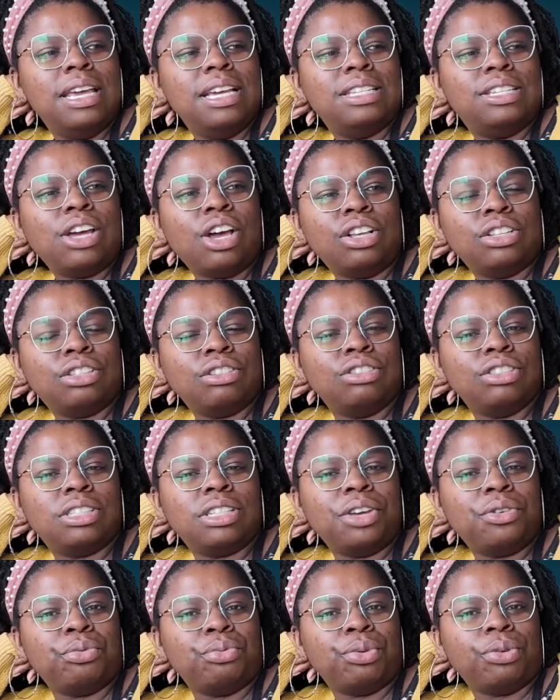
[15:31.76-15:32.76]
to also just
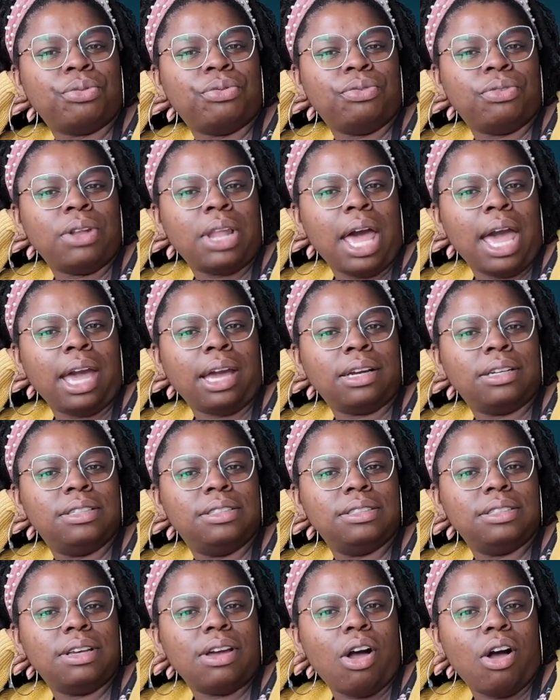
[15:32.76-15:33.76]
like reflect
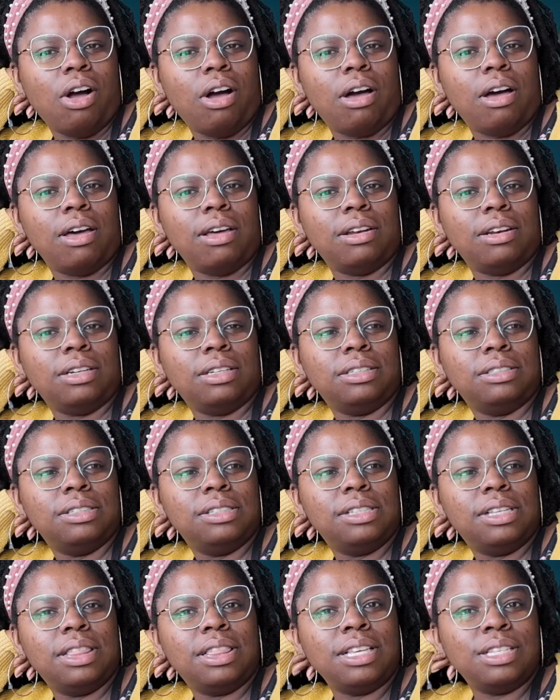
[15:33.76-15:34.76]
on
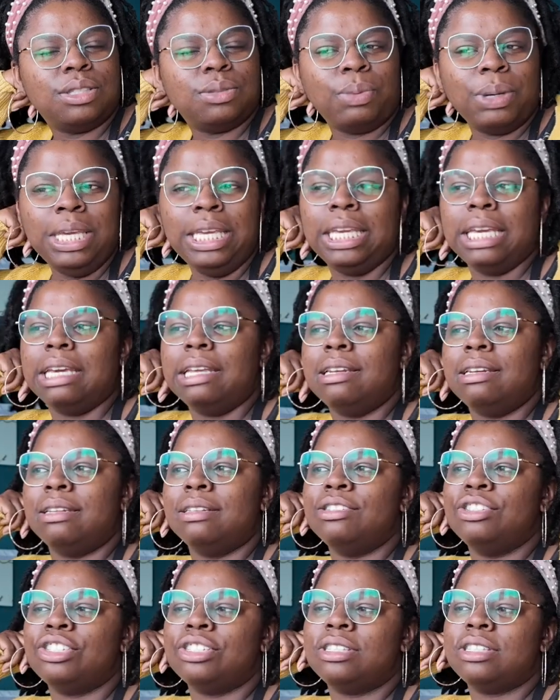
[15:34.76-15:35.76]
this weekend
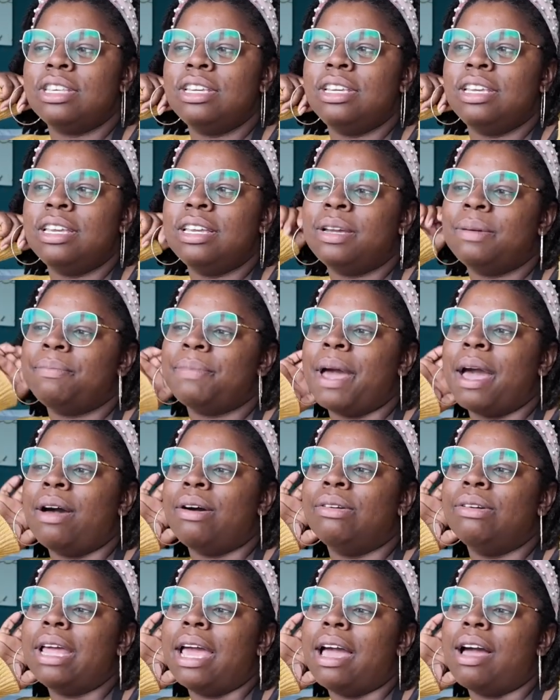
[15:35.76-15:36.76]
and just thinking
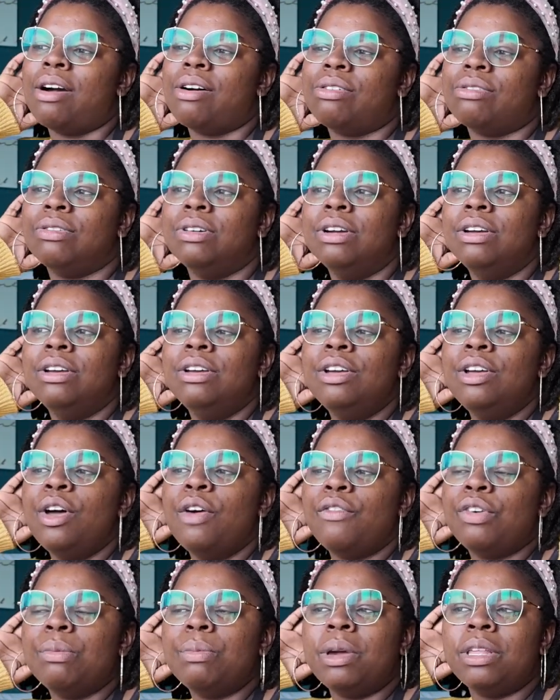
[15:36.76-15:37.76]
about how
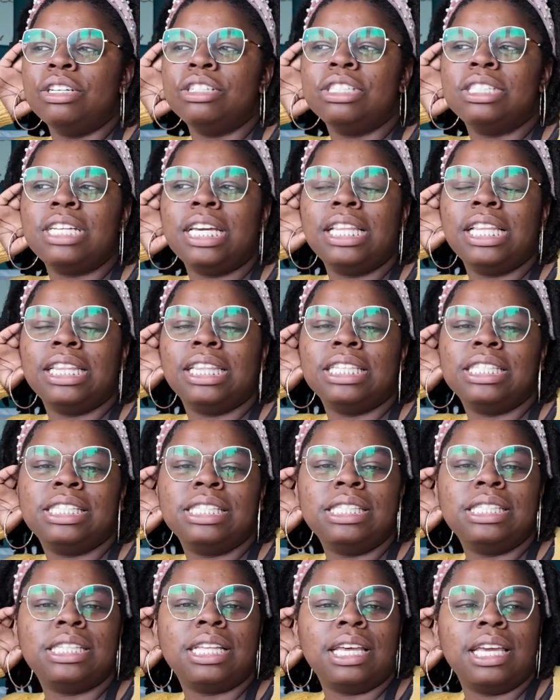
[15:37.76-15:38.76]
for Mother's Day that this
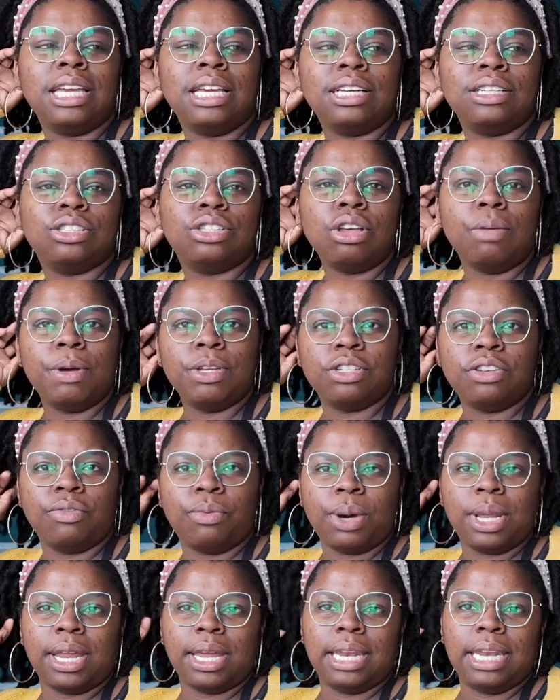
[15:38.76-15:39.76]
is like so much of
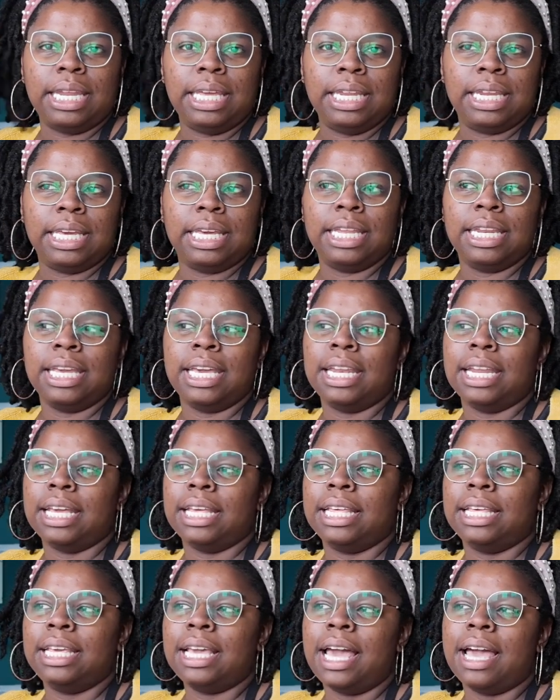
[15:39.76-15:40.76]
what I needed, and
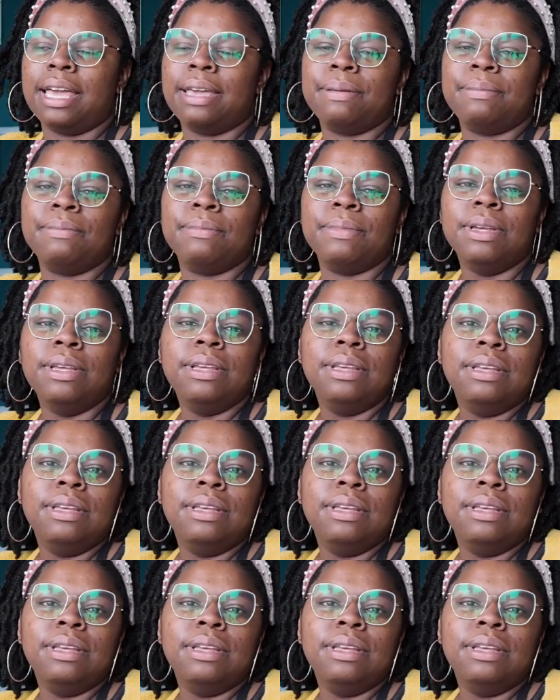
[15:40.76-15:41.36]
I'm